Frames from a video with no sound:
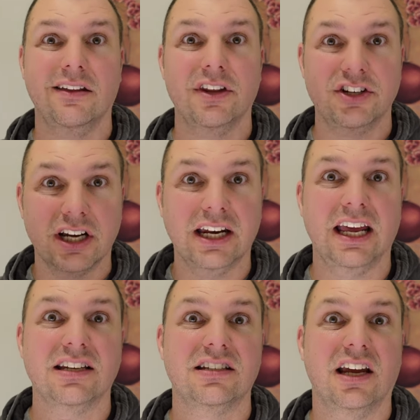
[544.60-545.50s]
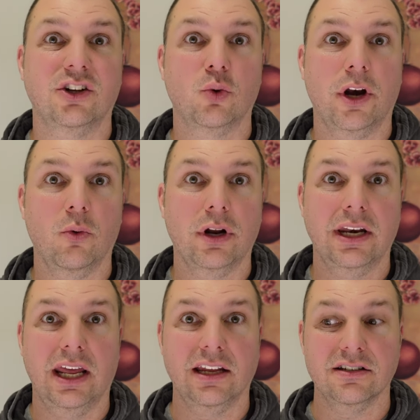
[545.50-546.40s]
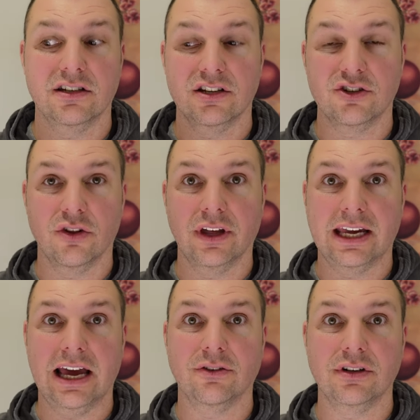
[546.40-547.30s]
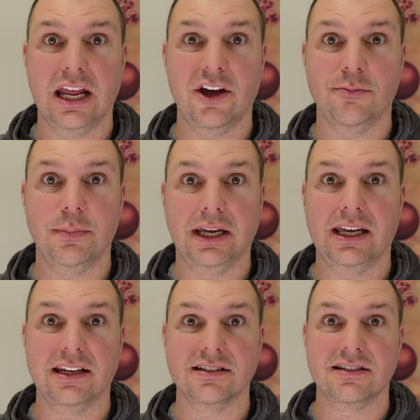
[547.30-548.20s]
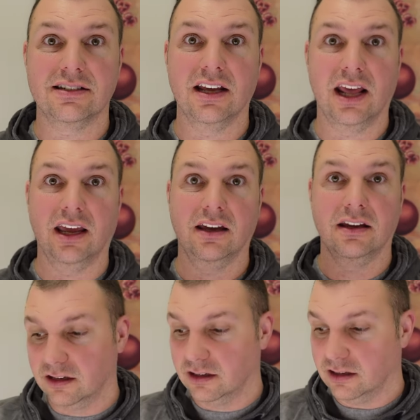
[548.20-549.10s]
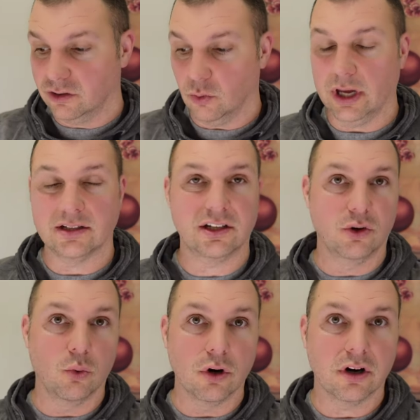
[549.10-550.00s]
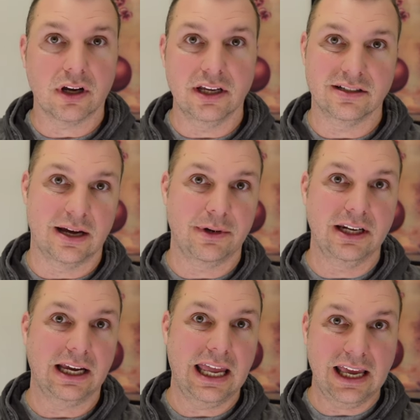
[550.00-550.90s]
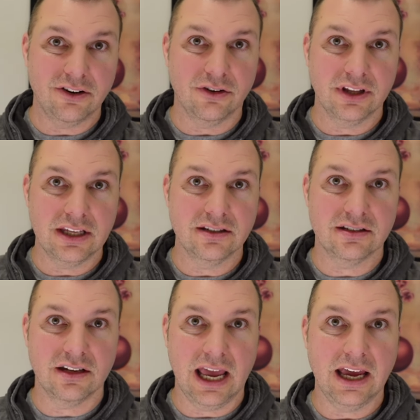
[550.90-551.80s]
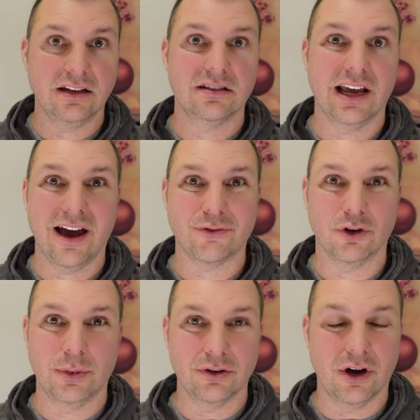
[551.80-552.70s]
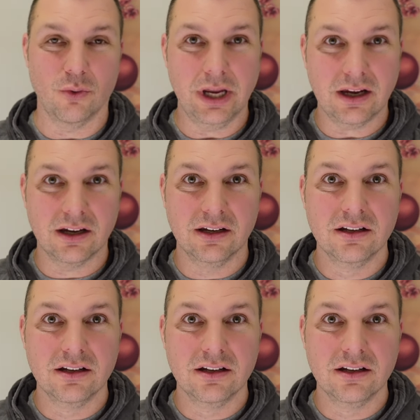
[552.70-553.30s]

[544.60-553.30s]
The chicken eggs take 21 days, so the countdown begins today. The way it's gonna work is I'm gonna candle these eggs after about a week,